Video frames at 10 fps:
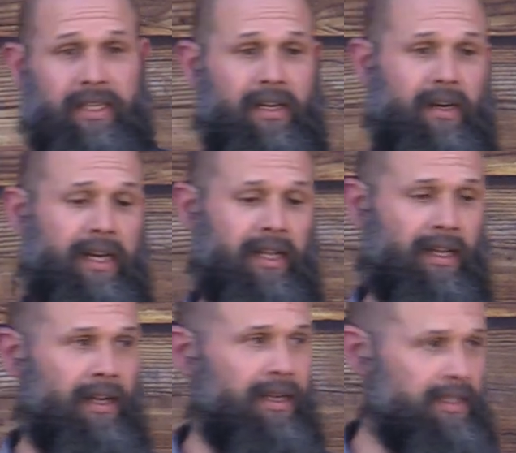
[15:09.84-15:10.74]
to hearing
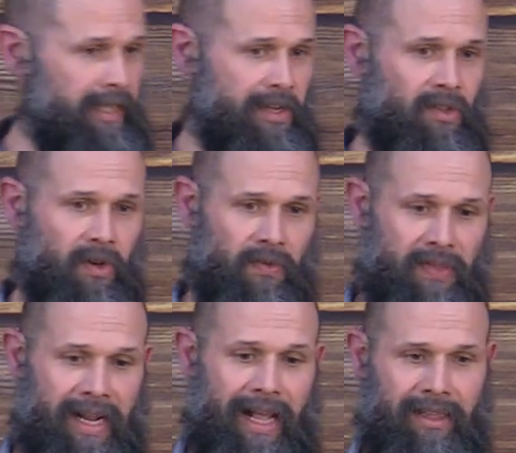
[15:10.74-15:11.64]
secular
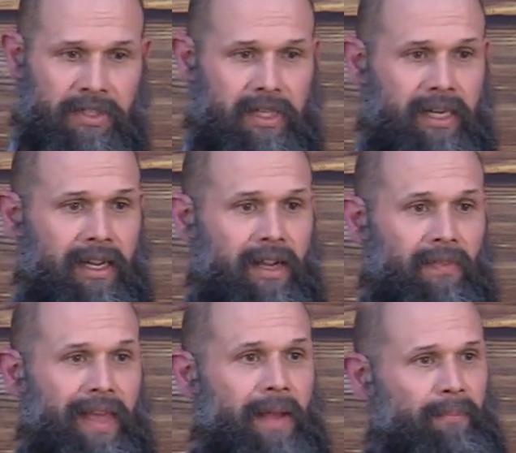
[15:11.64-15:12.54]
theology
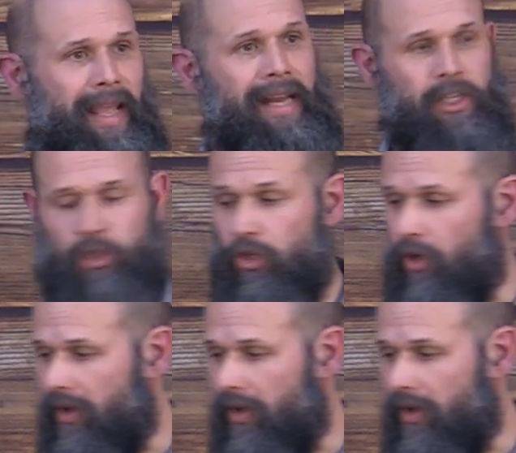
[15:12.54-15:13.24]
that man is good